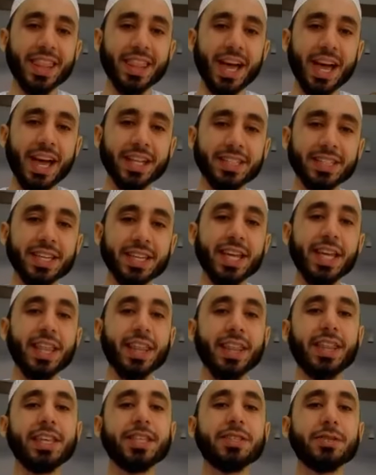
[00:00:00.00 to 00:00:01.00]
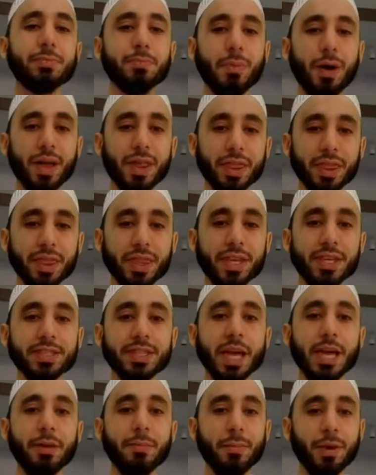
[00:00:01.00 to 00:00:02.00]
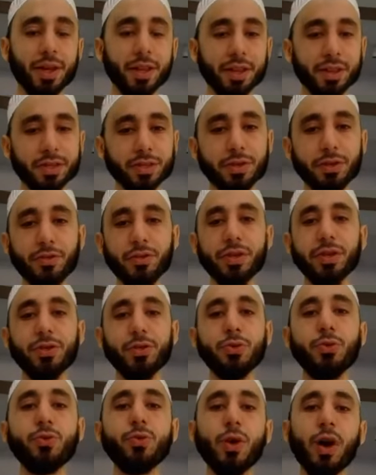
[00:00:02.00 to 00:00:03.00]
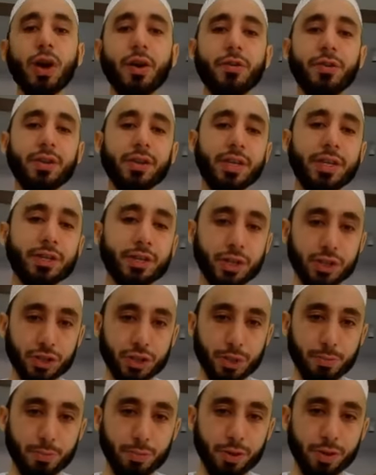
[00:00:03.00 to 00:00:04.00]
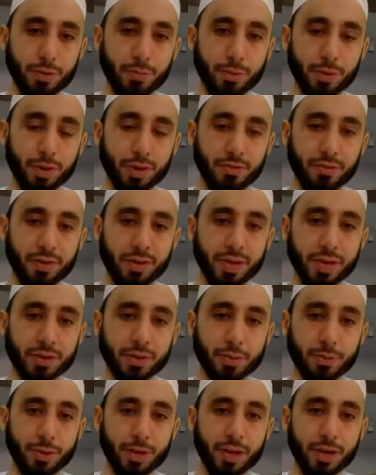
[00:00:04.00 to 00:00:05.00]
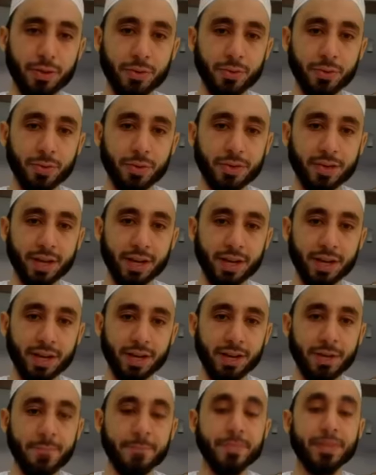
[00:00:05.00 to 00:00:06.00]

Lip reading: that this month is a month to renew our relationship with the book of Allah subhanahu wa ta'ala.